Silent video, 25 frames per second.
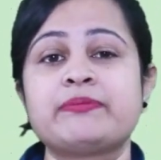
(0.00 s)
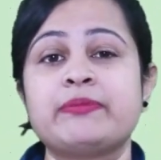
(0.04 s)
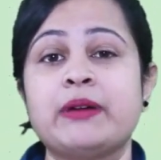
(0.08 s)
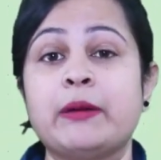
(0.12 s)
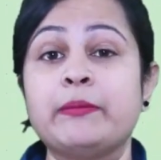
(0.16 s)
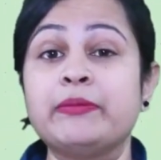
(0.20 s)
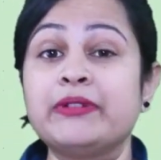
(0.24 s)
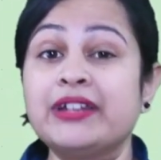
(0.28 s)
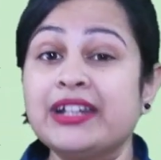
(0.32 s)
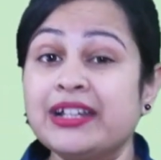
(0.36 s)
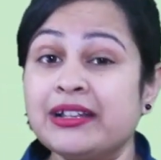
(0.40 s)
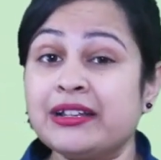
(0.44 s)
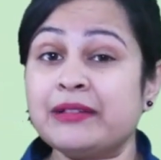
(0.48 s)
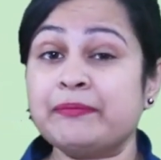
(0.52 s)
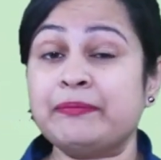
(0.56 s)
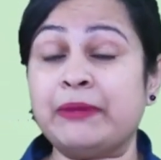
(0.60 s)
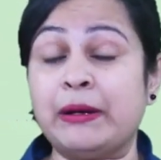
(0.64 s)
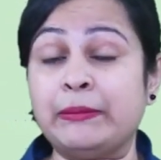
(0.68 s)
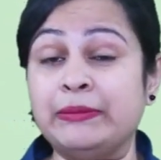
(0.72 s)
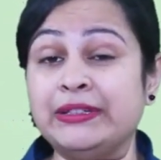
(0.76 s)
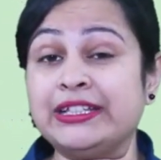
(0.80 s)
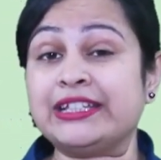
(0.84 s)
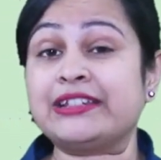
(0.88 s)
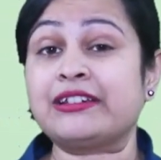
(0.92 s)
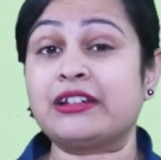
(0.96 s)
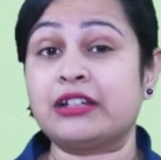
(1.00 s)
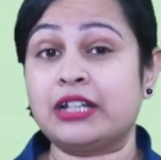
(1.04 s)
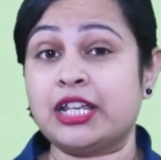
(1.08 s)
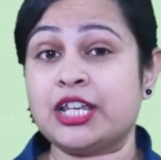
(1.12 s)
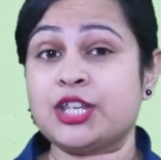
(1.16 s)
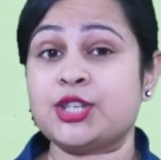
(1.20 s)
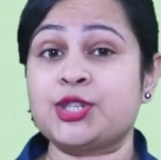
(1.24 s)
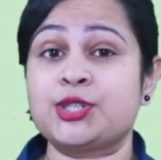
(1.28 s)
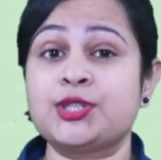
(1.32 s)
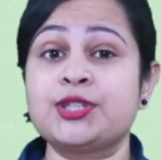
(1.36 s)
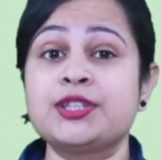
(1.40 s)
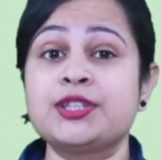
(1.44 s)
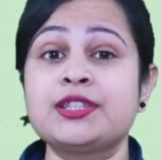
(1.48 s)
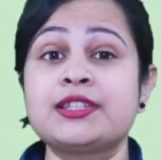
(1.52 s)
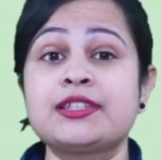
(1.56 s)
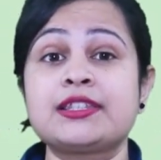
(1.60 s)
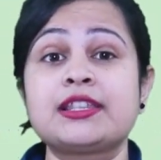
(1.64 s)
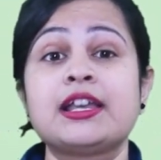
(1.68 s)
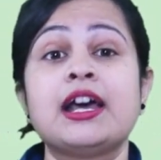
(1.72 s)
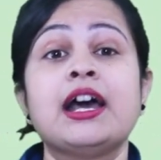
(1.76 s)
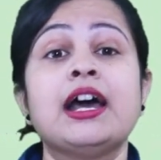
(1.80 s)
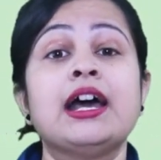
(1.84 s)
public relations